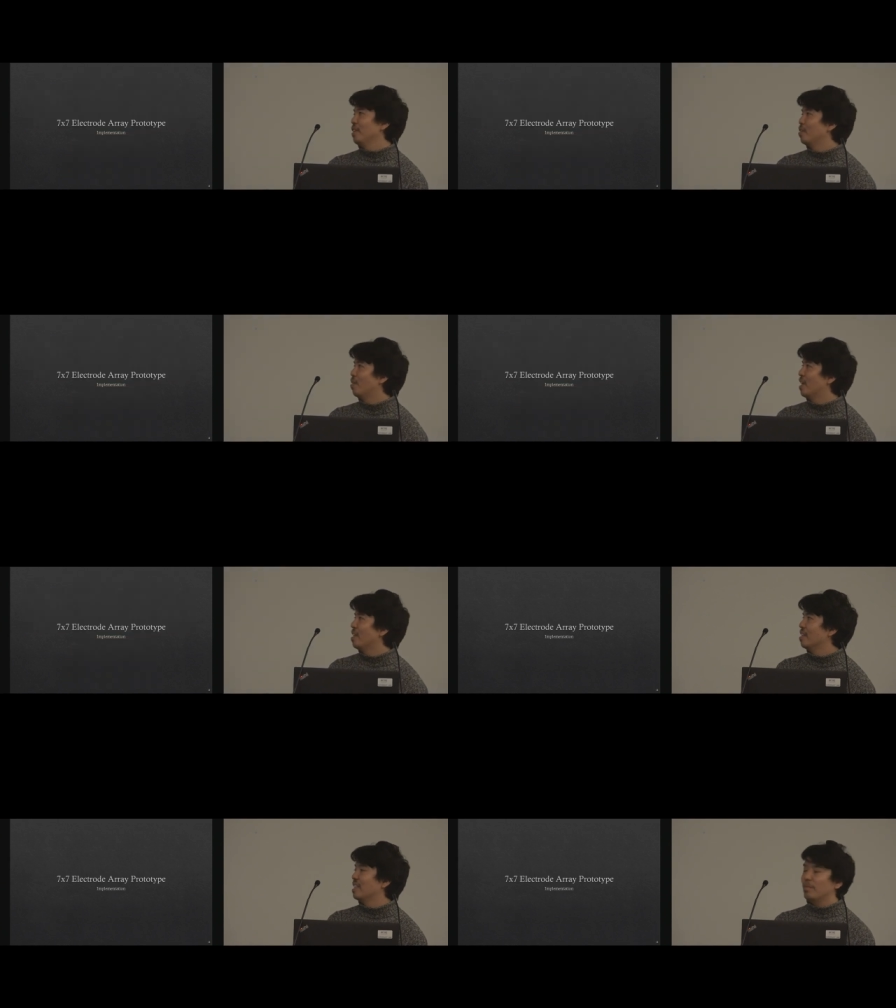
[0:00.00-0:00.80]
we
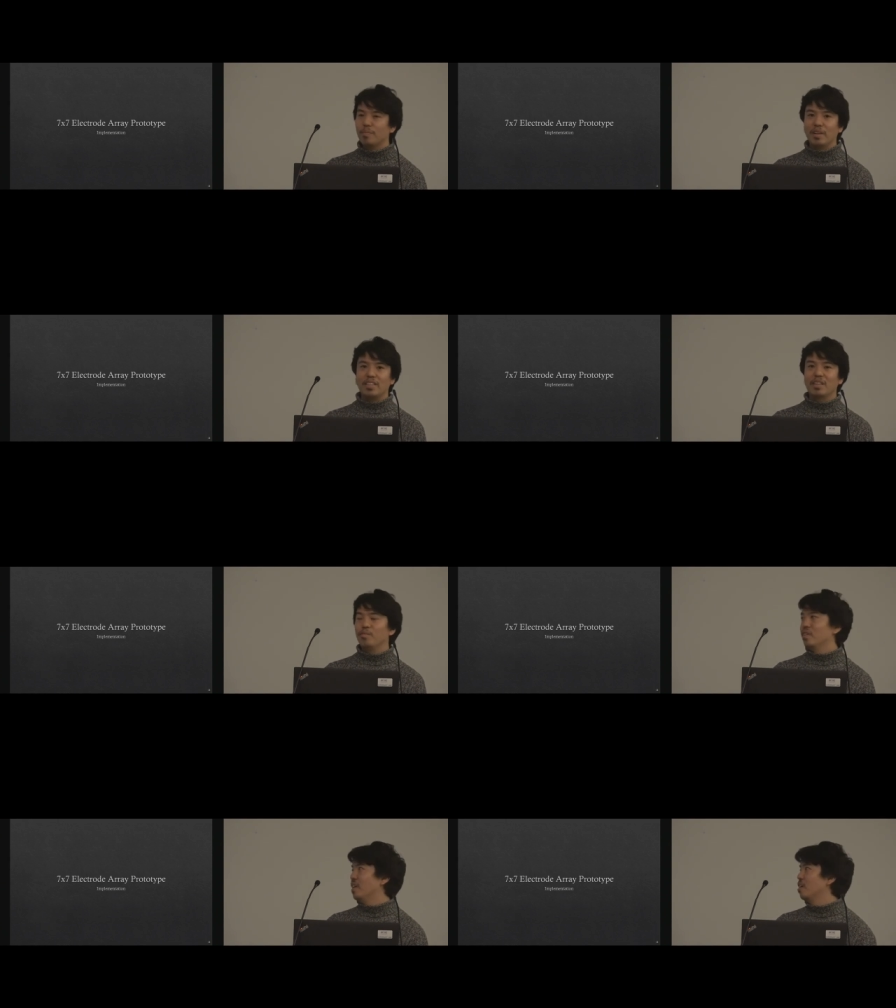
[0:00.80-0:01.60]
tried the
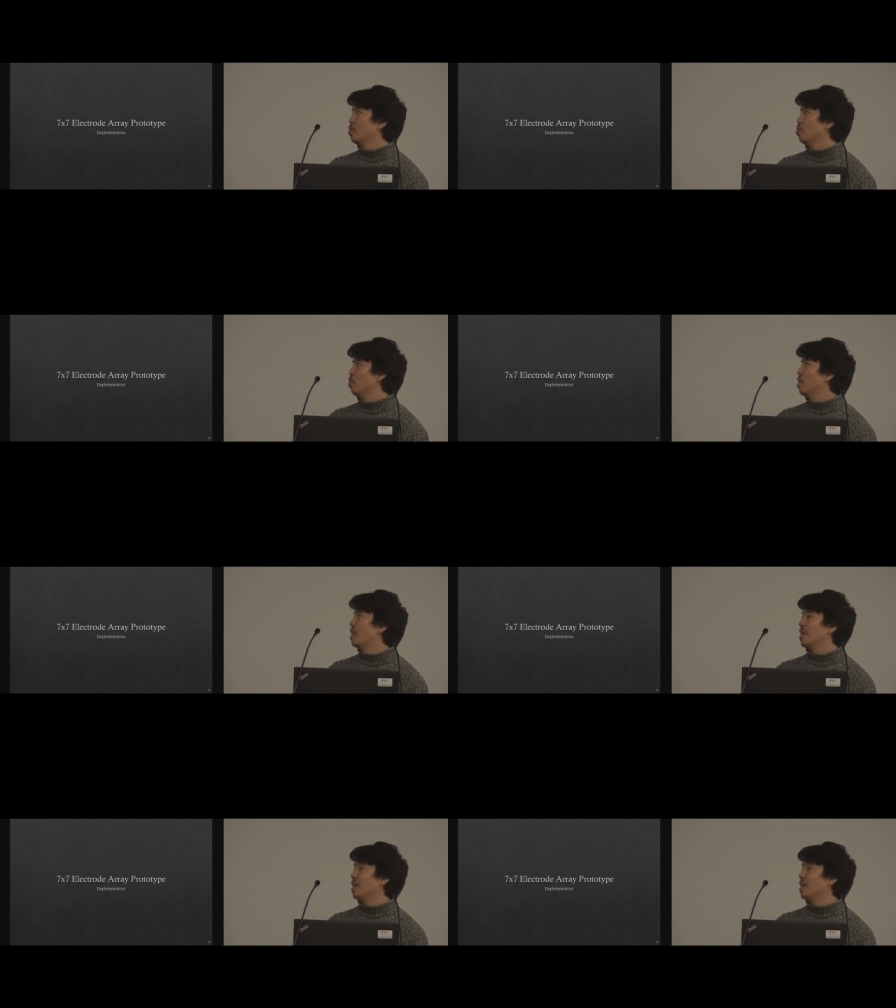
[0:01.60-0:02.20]
7x7 electrode